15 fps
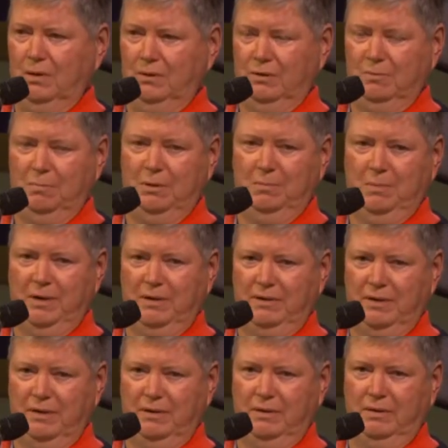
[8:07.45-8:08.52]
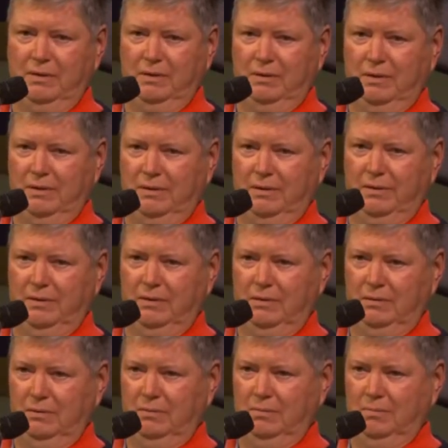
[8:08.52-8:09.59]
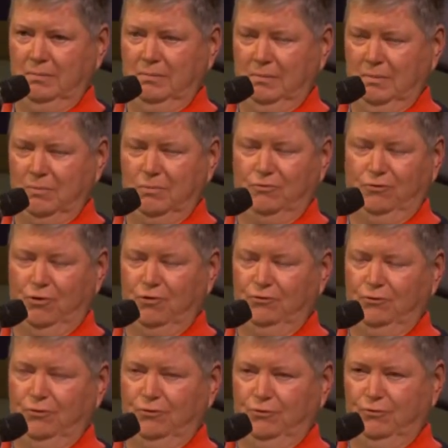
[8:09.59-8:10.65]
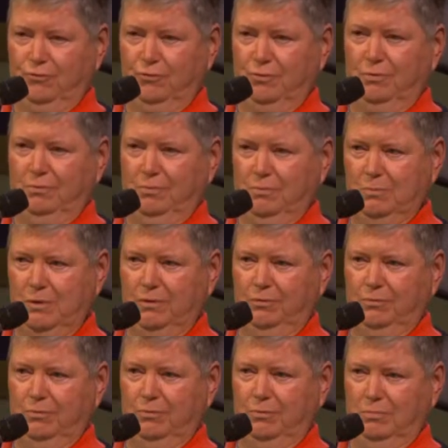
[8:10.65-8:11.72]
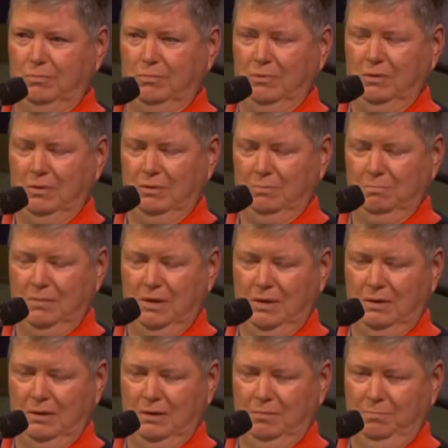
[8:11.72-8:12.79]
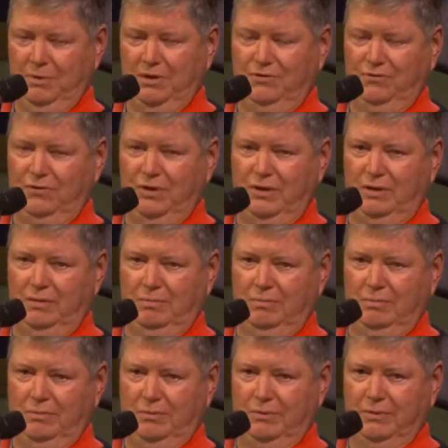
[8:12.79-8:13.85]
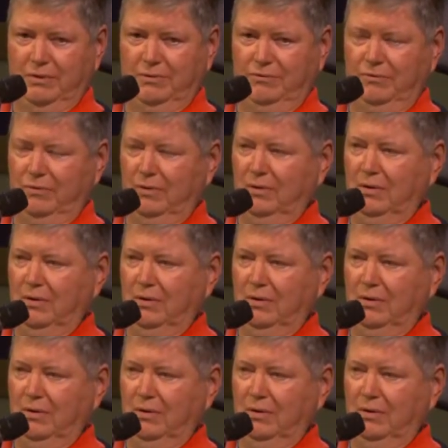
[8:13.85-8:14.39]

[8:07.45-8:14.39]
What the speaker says: to be my attendant, and who was also a student, and went through my PhD degrees.